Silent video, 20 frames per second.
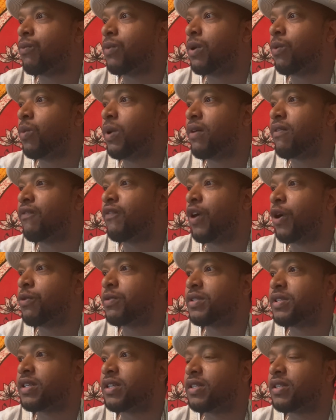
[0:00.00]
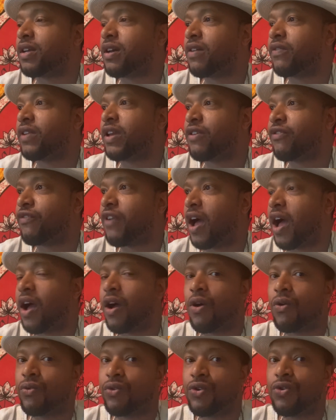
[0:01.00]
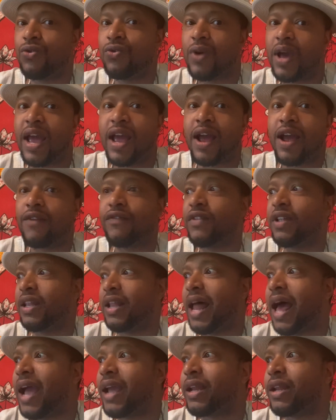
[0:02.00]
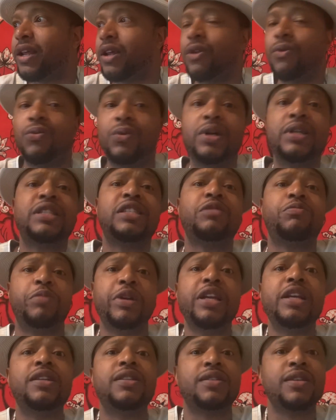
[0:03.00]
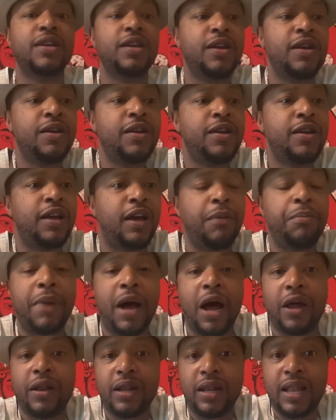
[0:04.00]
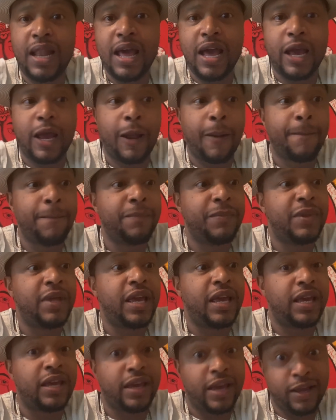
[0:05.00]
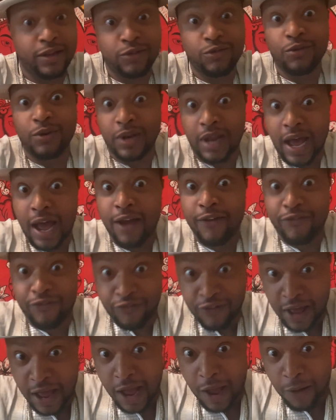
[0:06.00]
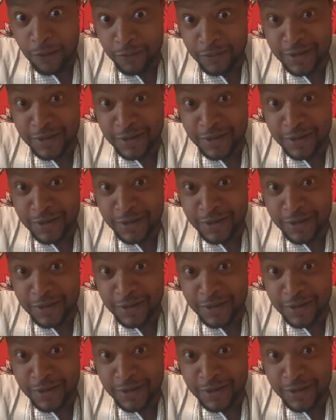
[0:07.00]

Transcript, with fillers: well, what verses of Ifa Odu have the lion in? What speaks about the lion? And guess what I found